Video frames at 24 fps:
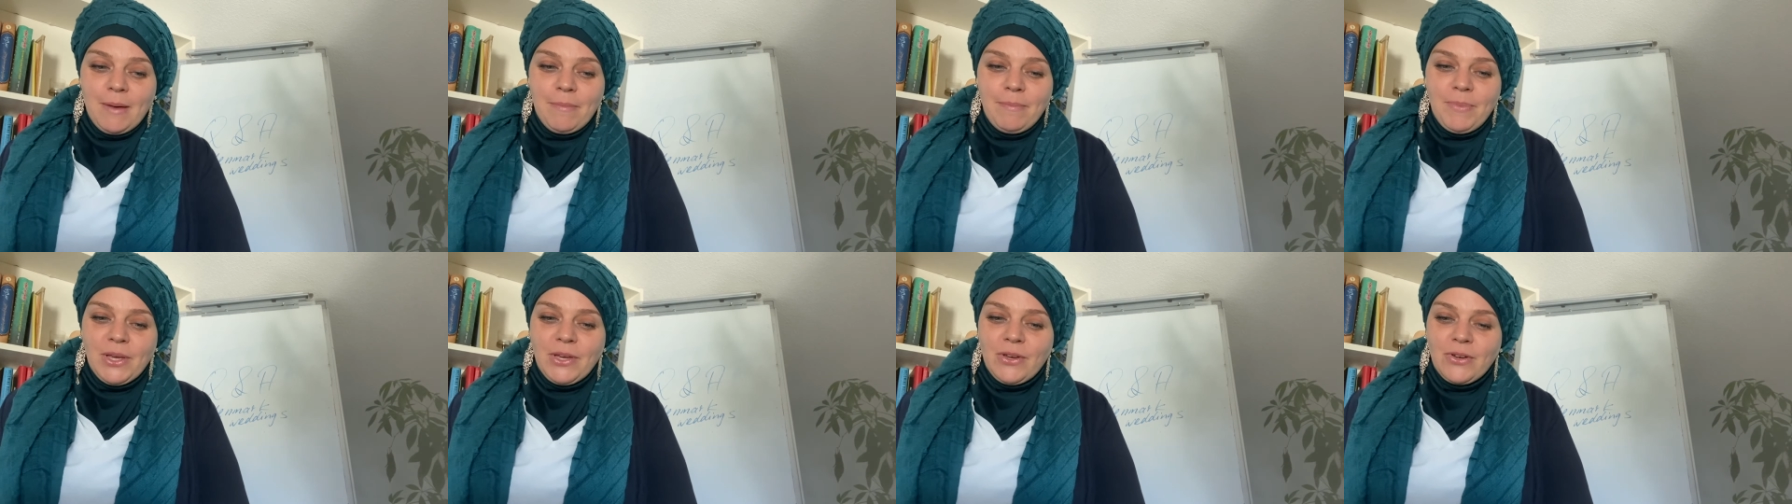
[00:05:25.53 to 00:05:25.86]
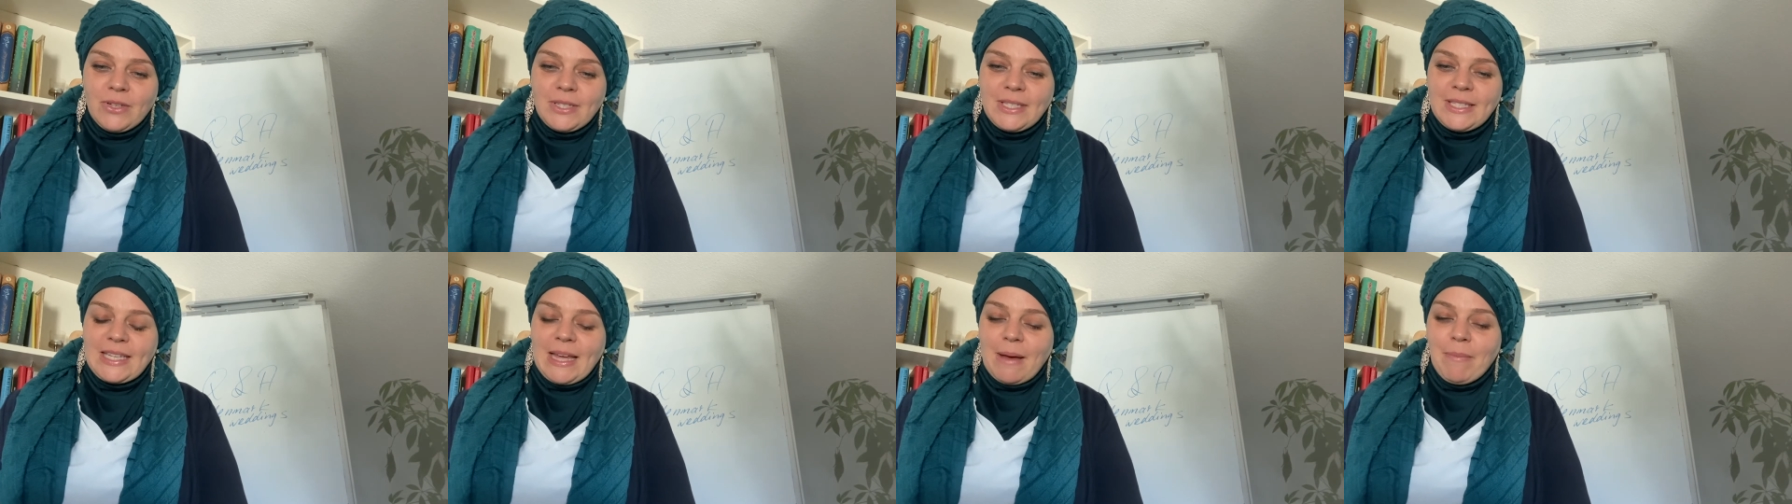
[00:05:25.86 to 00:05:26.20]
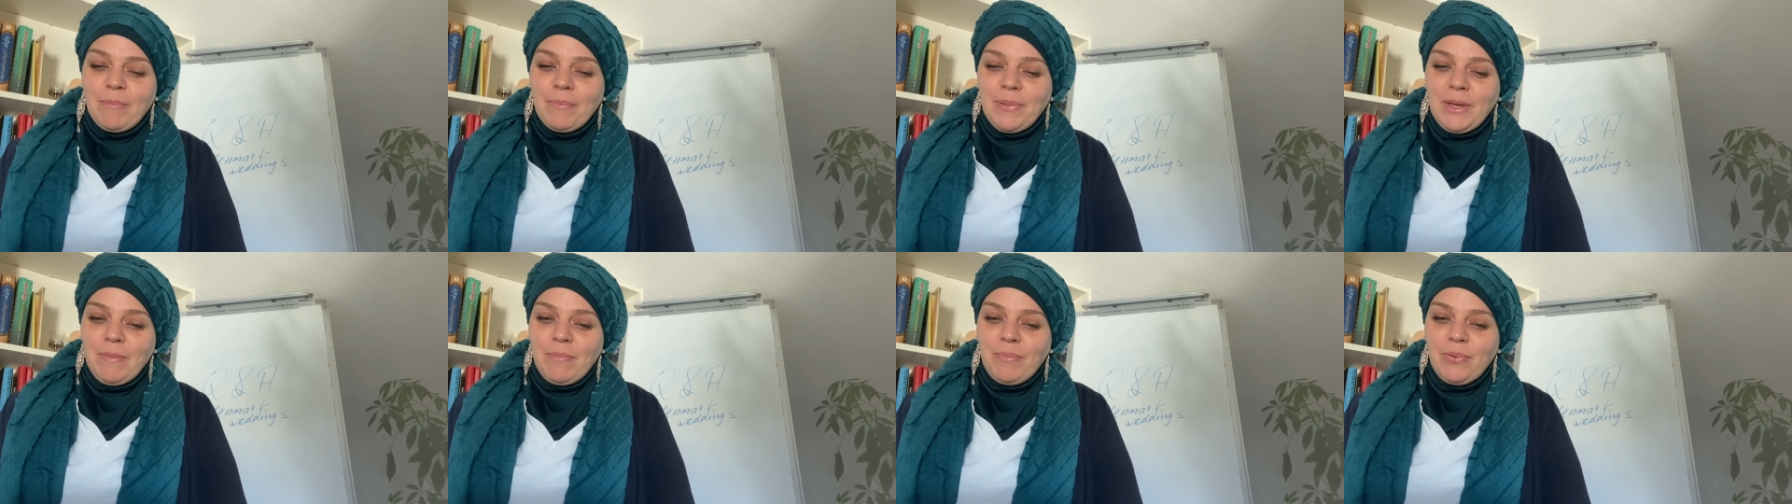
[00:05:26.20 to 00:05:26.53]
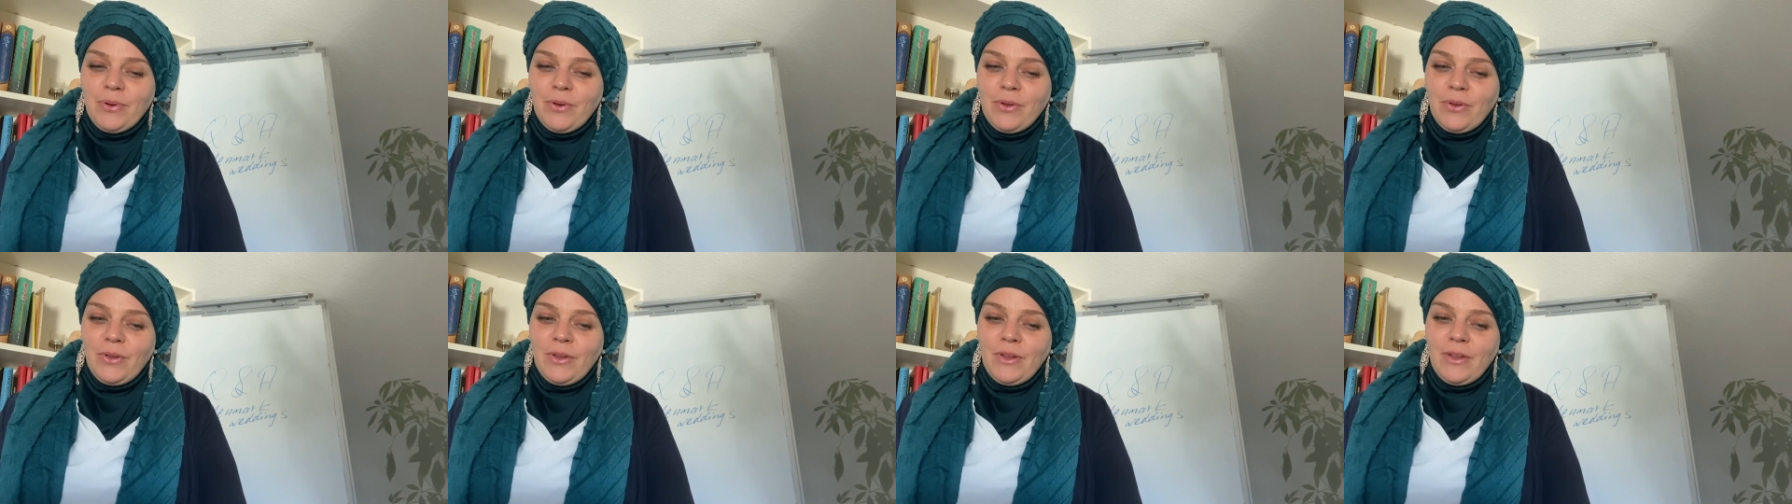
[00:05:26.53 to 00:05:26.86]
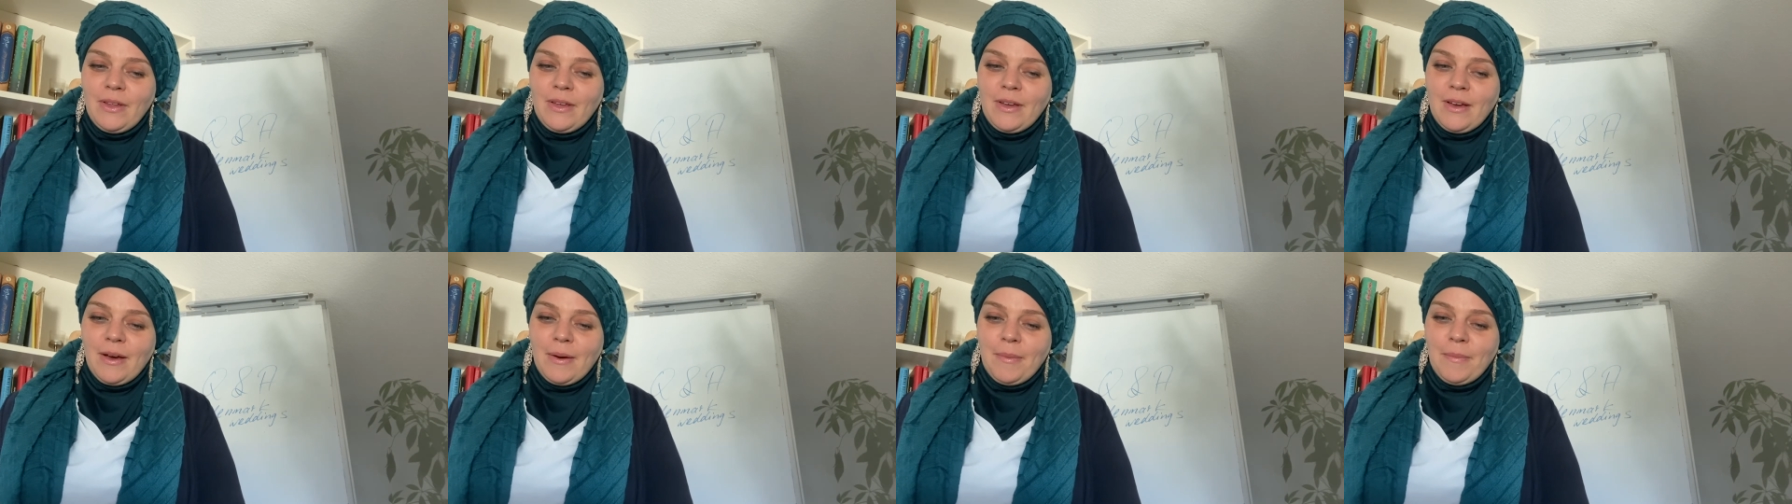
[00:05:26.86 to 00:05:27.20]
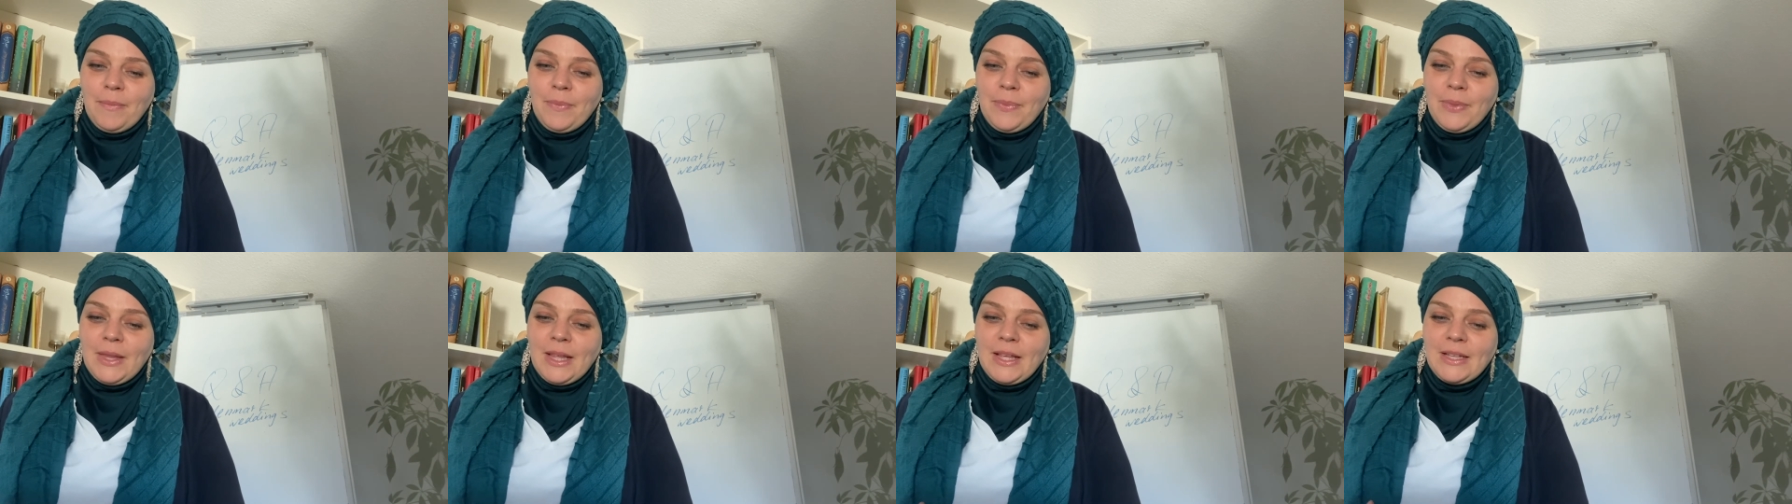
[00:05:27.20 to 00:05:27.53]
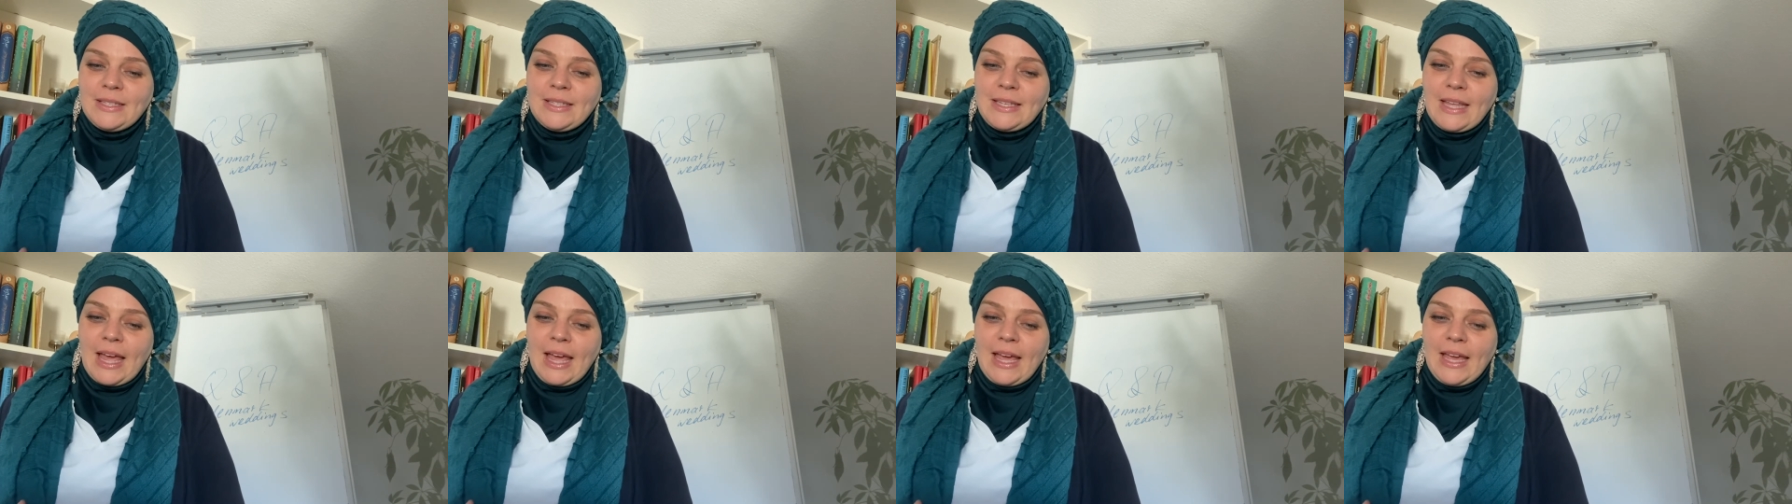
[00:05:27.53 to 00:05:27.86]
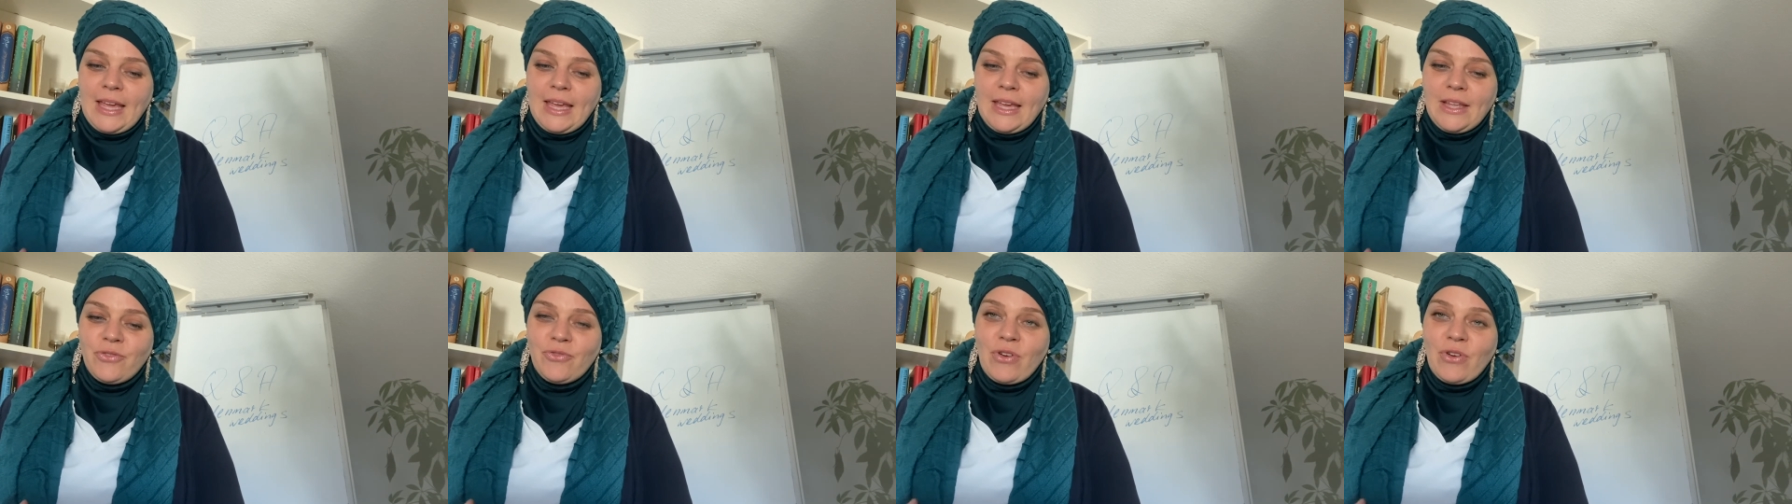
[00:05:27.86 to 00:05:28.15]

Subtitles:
because some people say